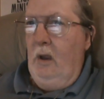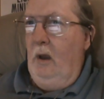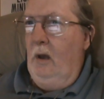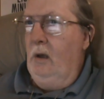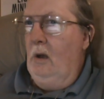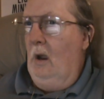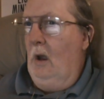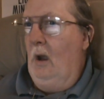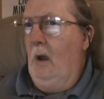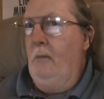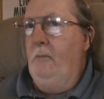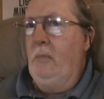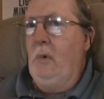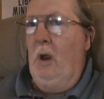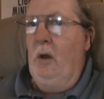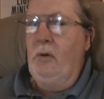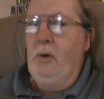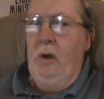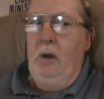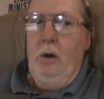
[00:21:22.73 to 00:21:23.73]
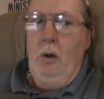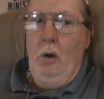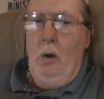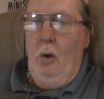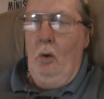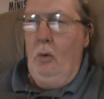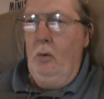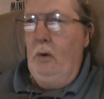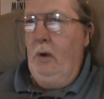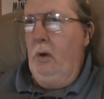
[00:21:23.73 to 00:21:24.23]
and I'm not the
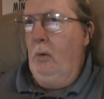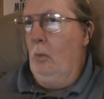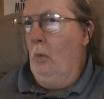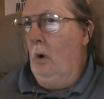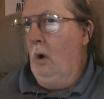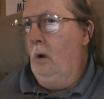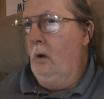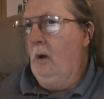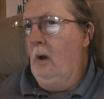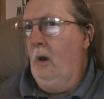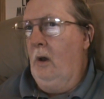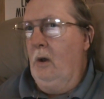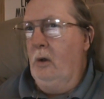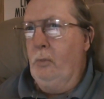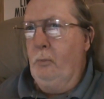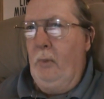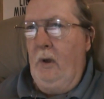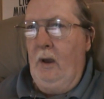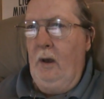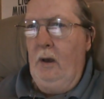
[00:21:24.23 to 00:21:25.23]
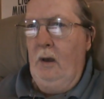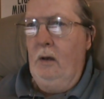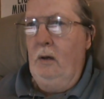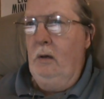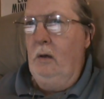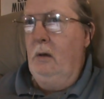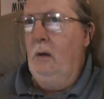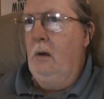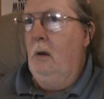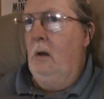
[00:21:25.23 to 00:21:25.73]
only one that is
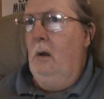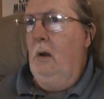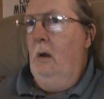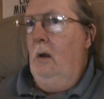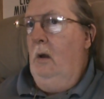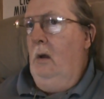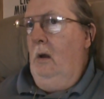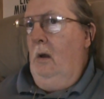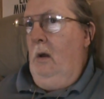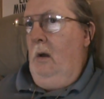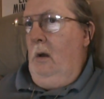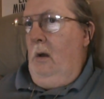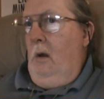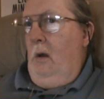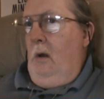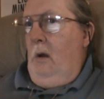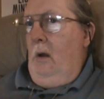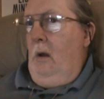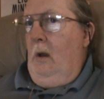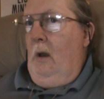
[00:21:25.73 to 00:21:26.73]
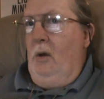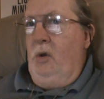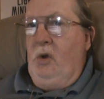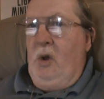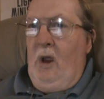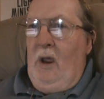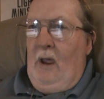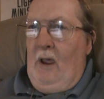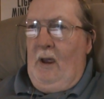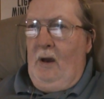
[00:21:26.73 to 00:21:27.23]
being
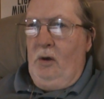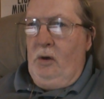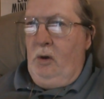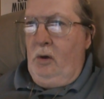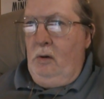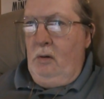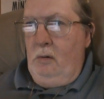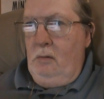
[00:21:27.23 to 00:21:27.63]
attacked